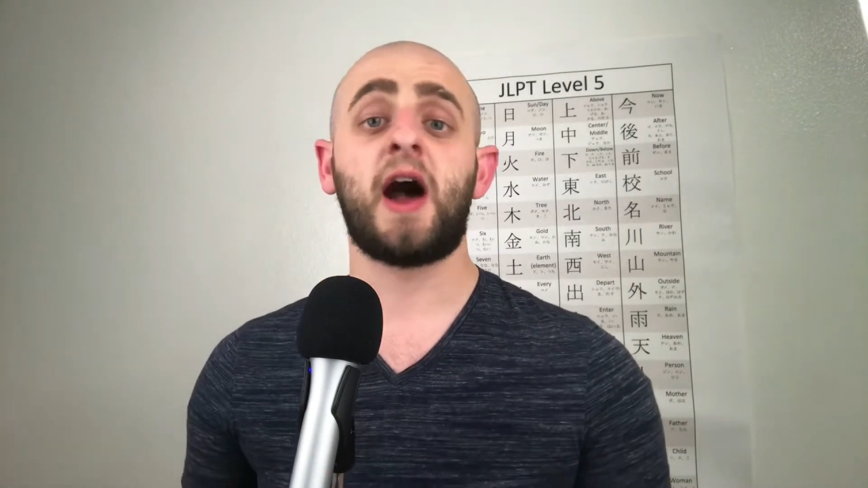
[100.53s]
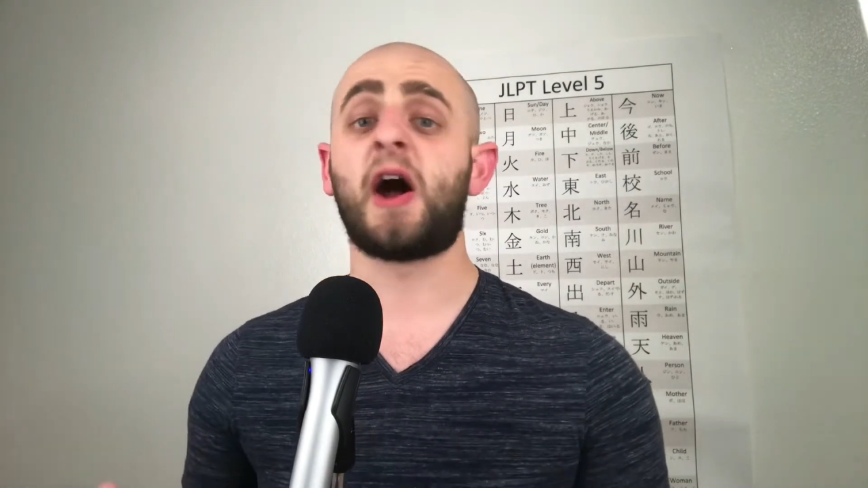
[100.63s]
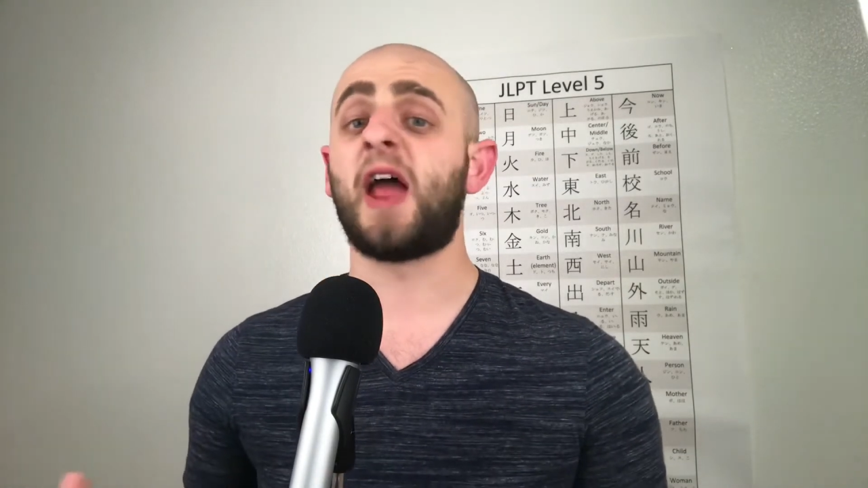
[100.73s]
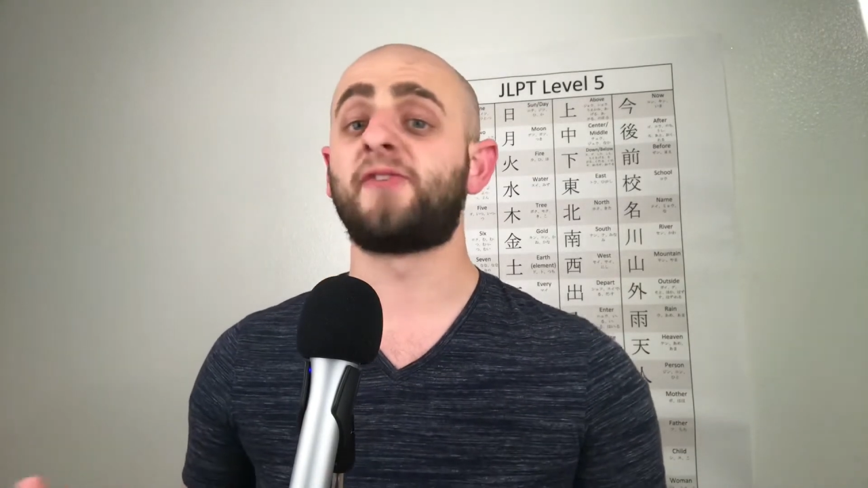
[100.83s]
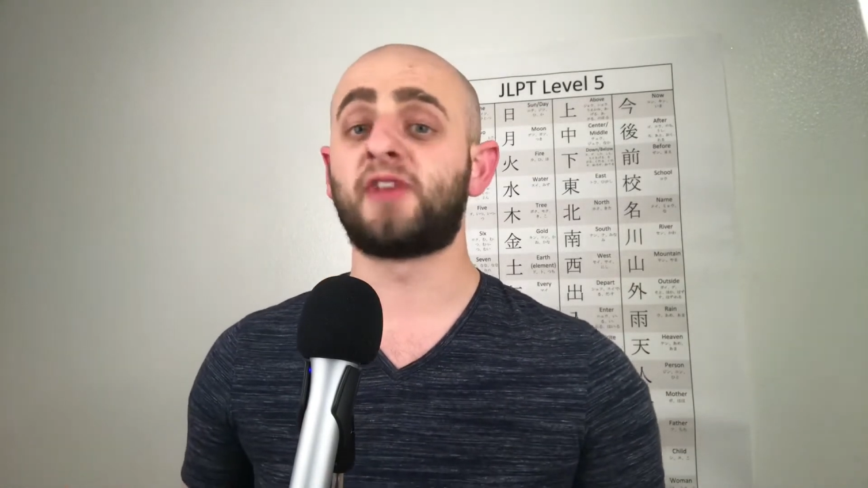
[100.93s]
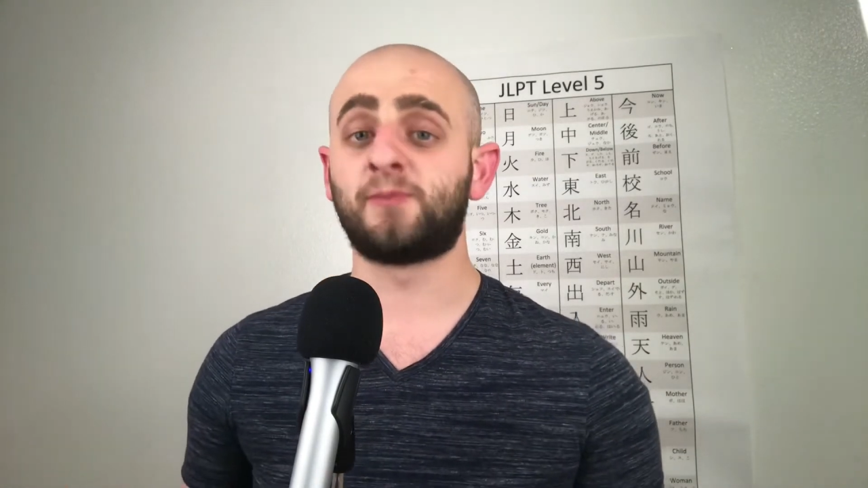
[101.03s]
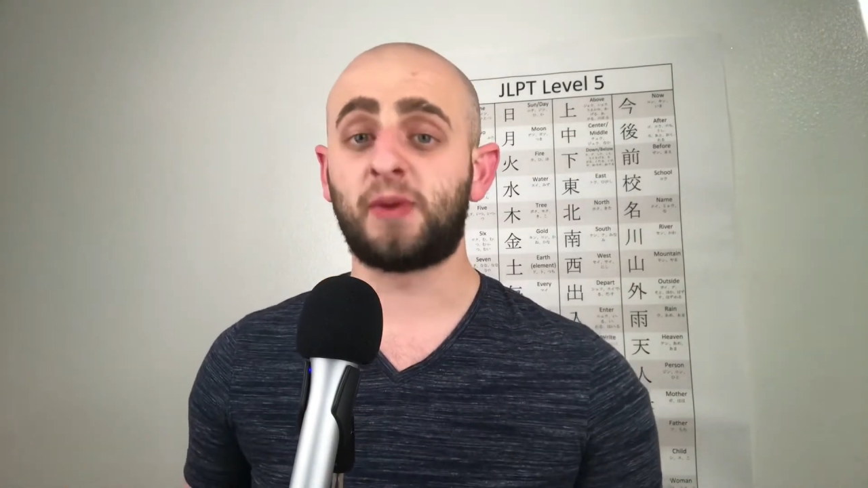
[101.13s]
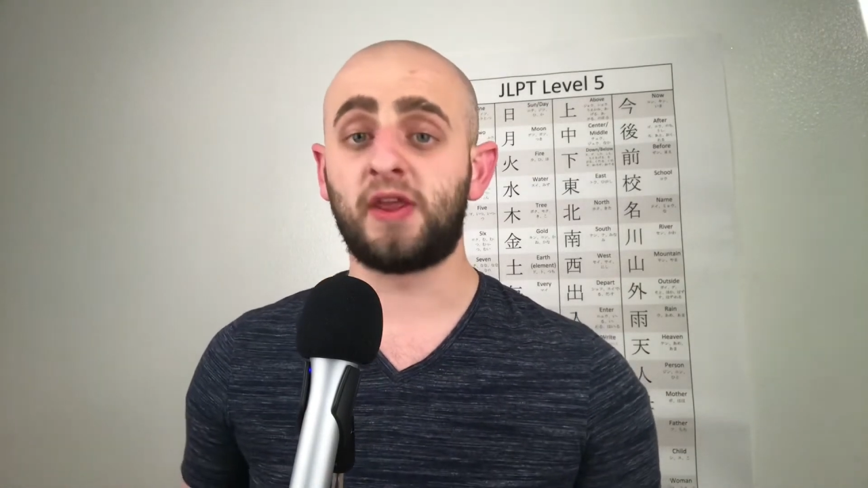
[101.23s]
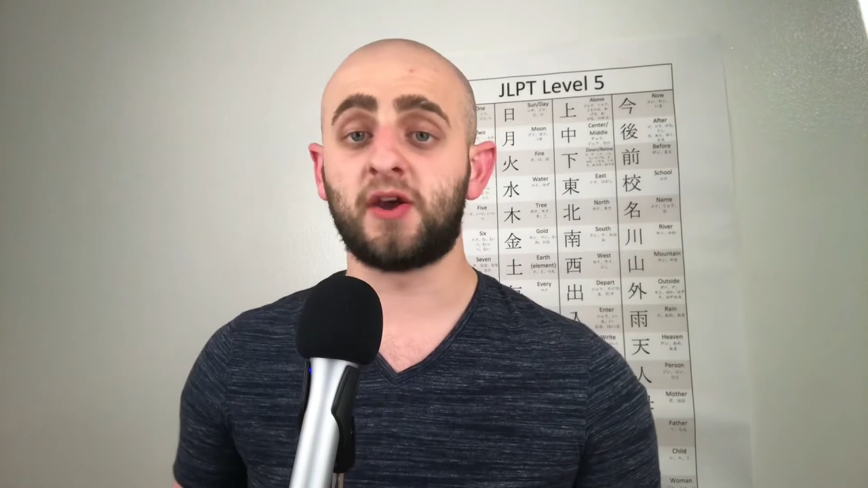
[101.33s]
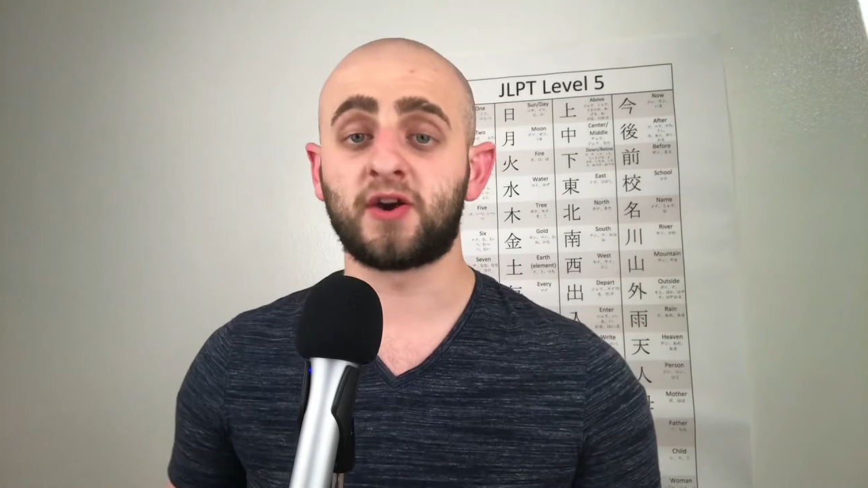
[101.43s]
I've done
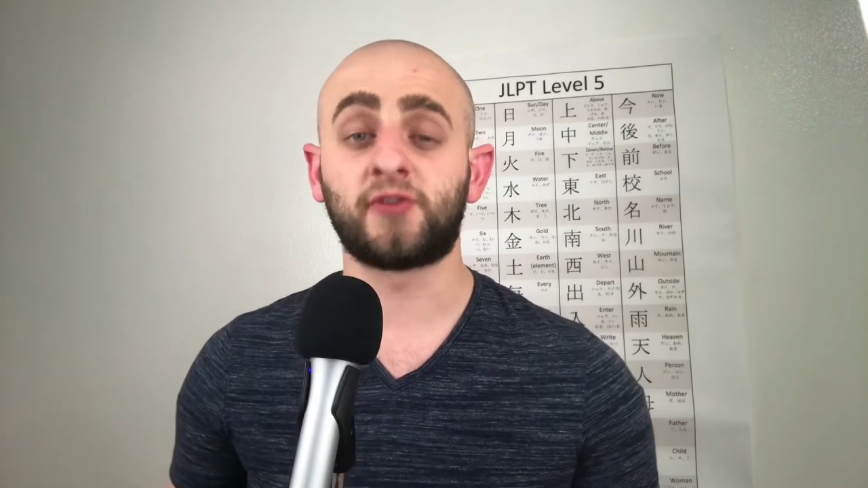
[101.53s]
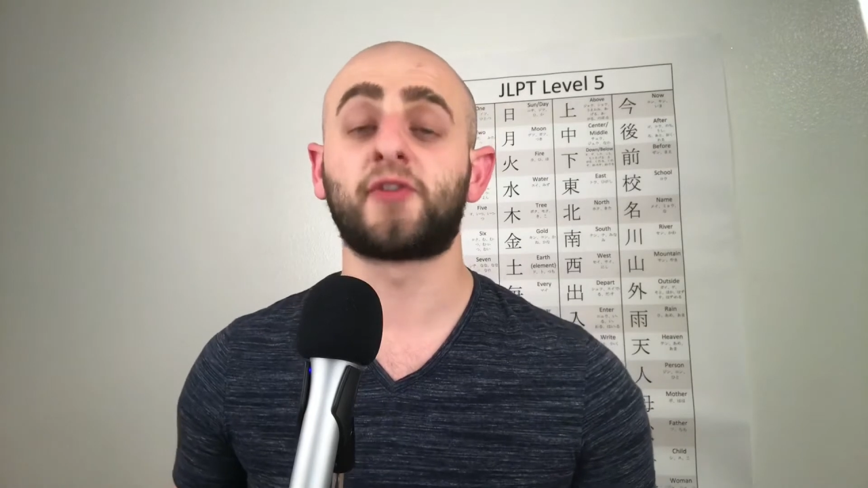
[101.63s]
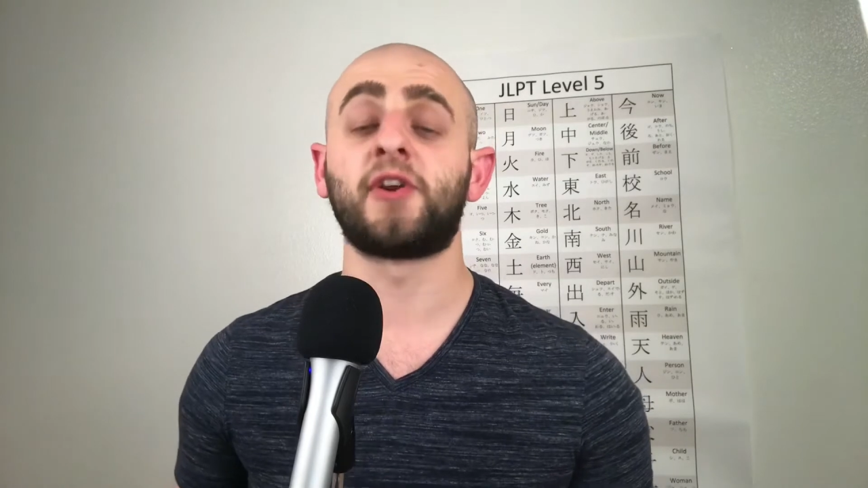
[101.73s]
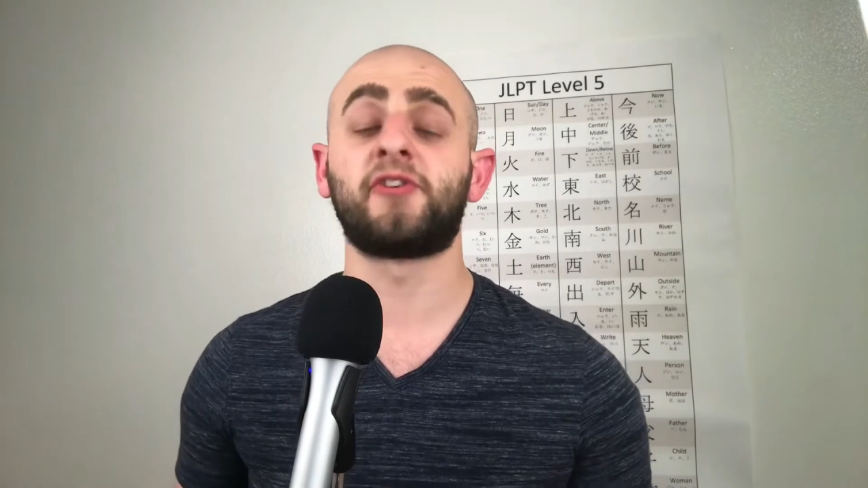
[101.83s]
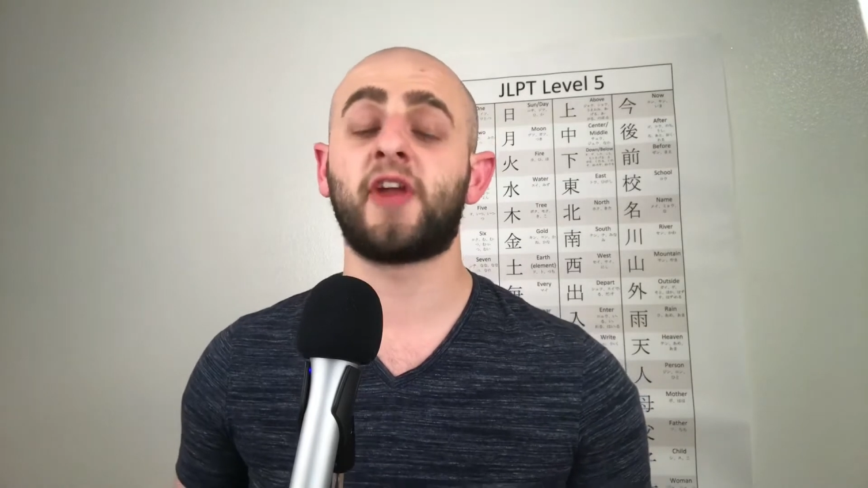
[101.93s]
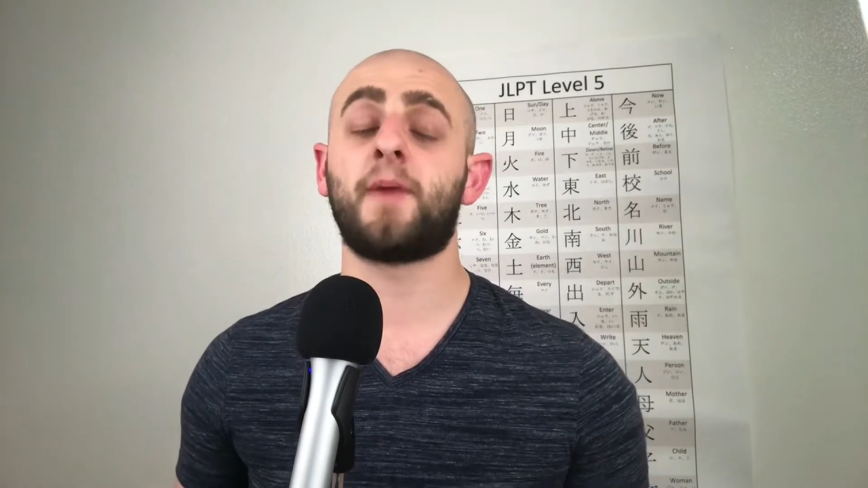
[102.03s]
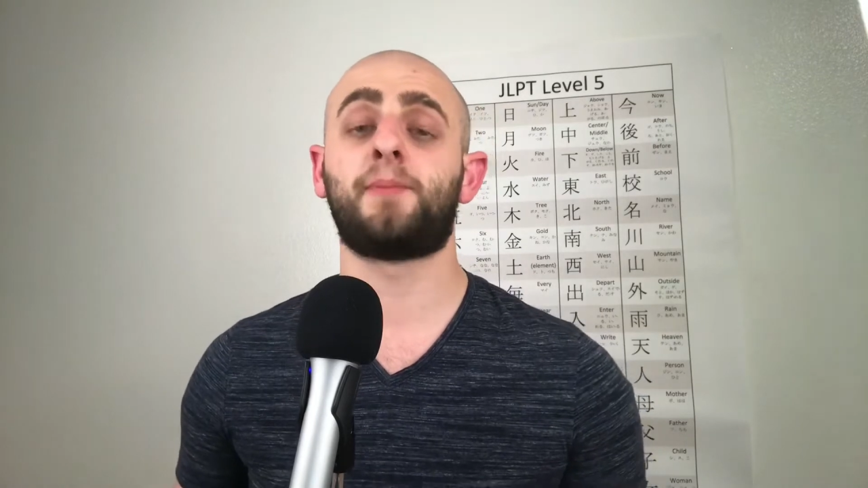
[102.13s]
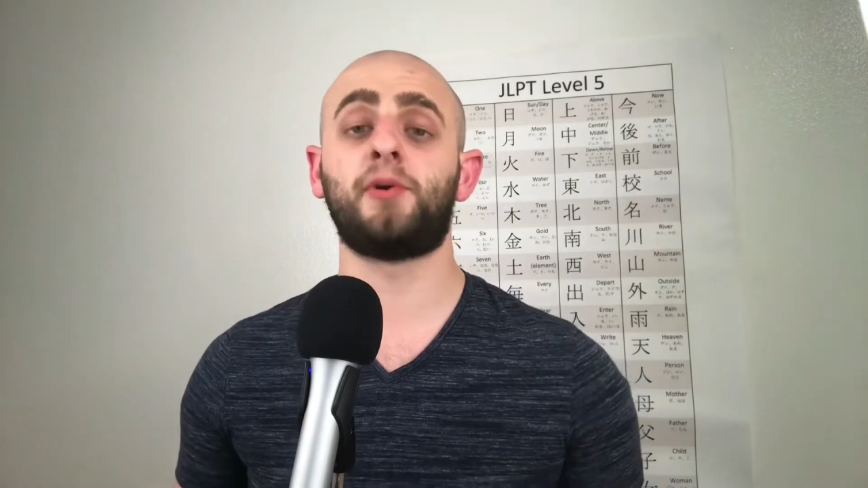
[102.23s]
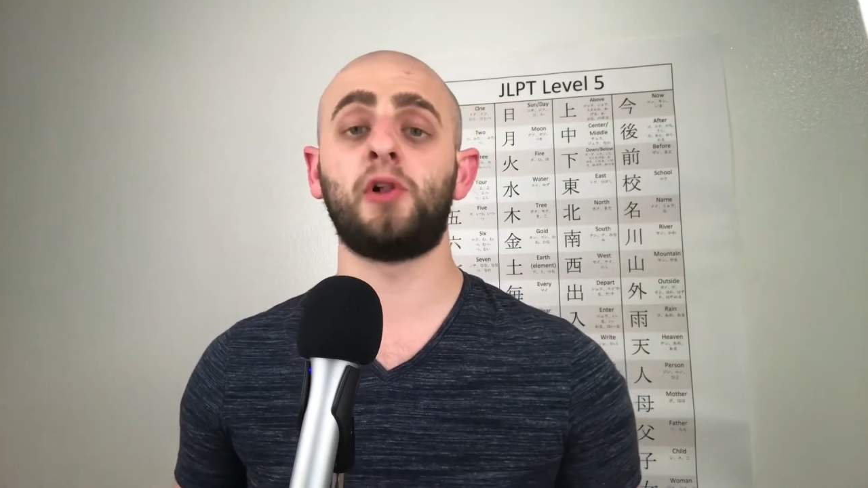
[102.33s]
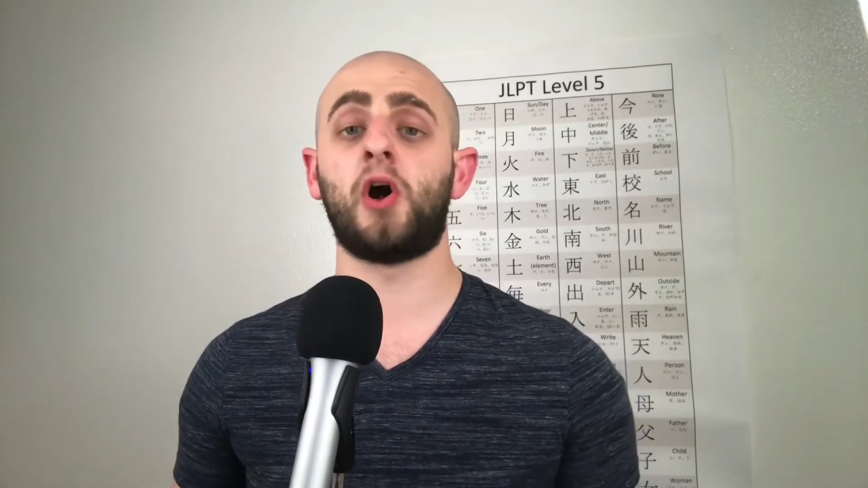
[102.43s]
PRs, for
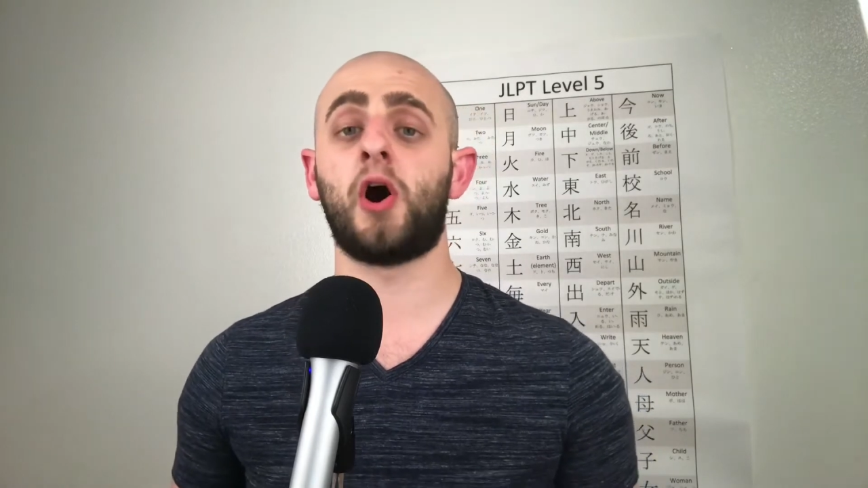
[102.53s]
example,